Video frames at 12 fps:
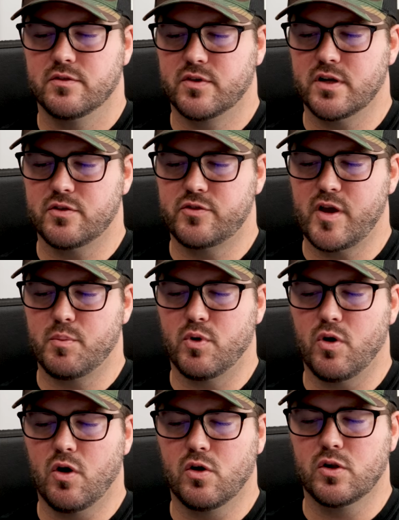It's gonna
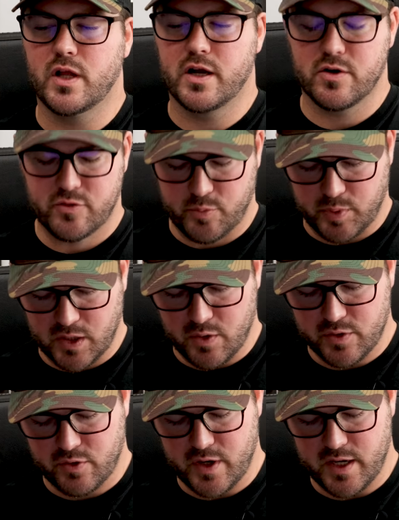sample all layers
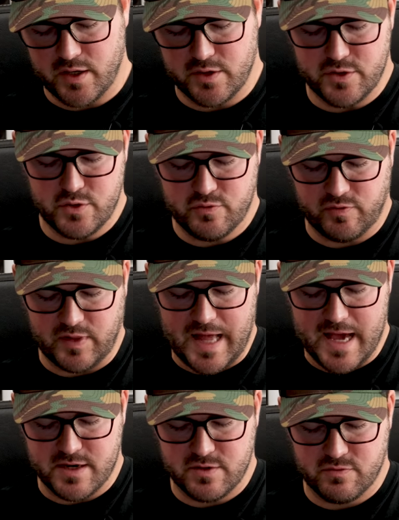below and create a new
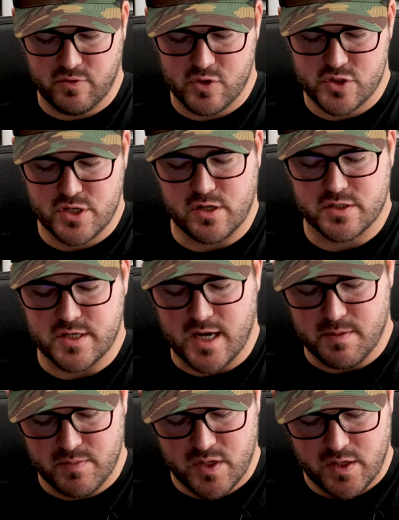flattened version on
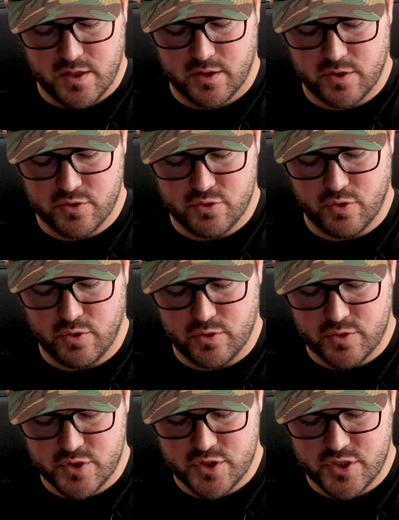top.
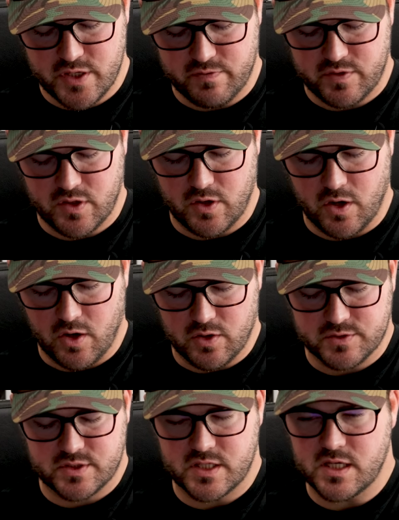Control, Shift,
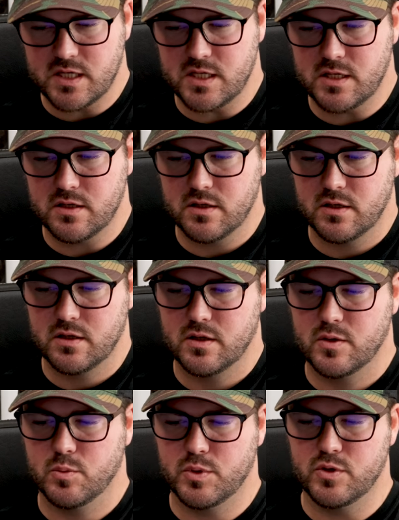Alt, E.
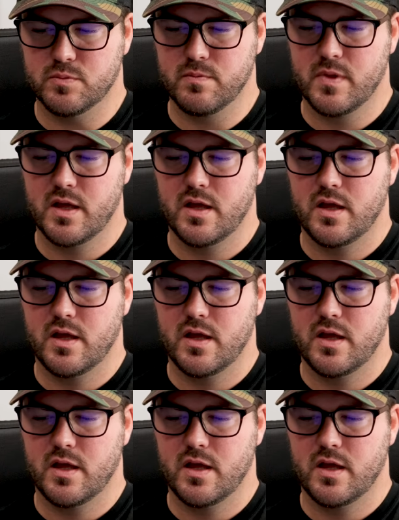Boom.